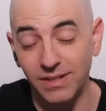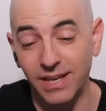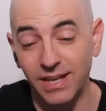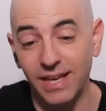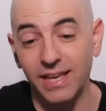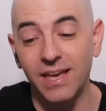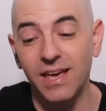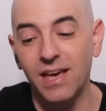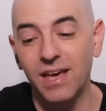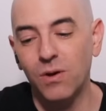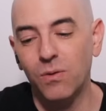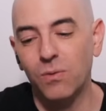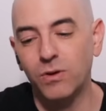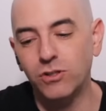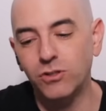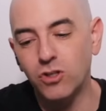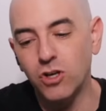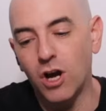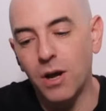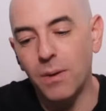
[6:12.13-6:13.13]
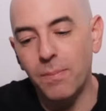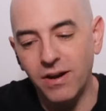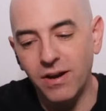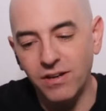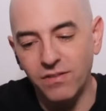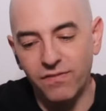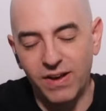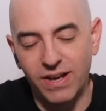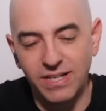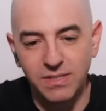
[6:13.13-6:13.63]
Like when you talk about
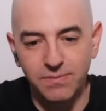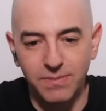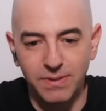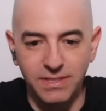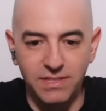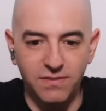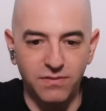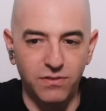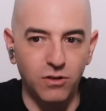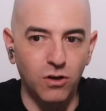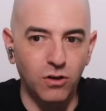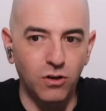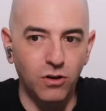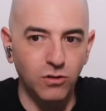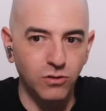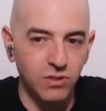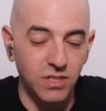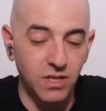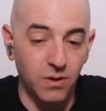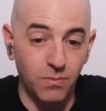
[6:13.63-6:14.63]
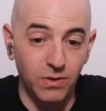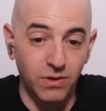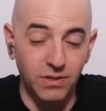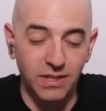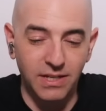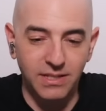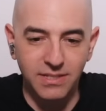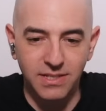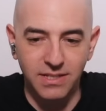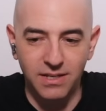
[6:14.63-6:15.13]
investments, if you go to someone
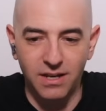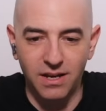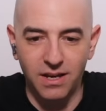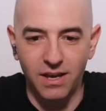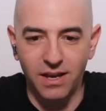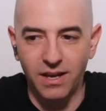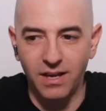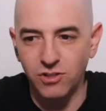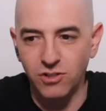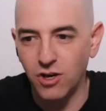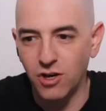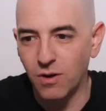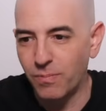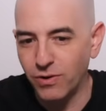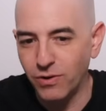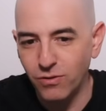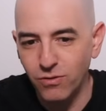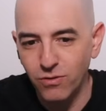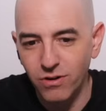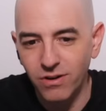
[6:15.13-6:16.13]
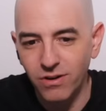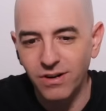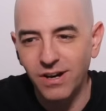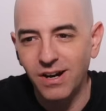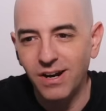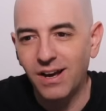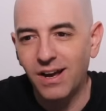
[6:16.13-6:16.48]
that's a, an entrepreneur,